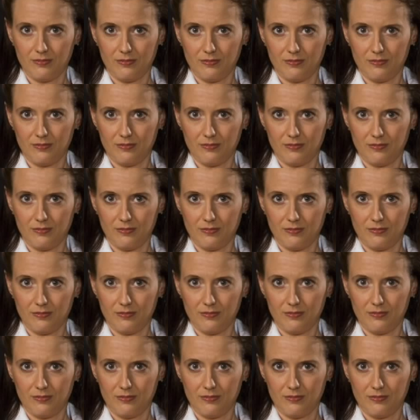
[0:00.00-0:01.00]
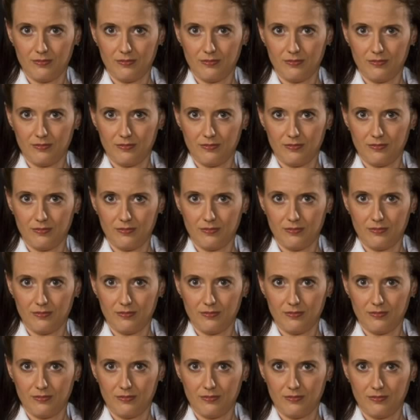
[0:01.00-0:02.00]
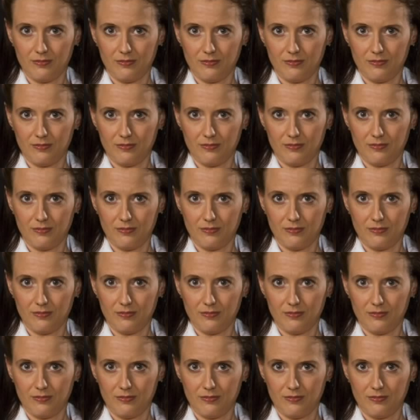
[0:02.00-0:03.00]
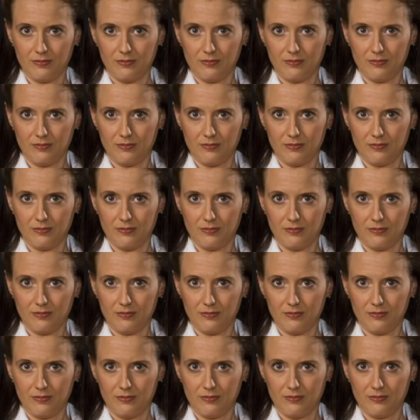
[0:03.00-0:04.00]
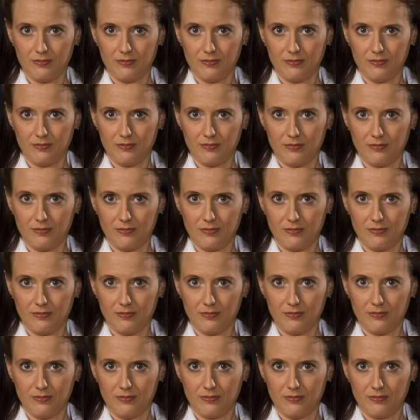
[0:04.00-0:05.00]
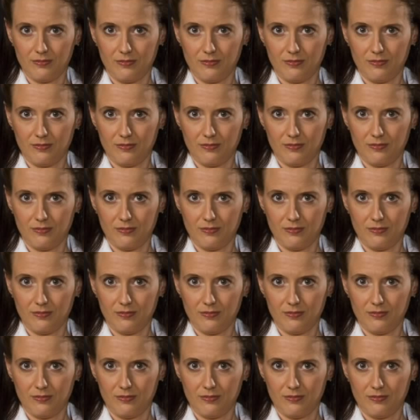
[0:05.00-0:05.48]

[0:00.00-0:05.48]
[no speech]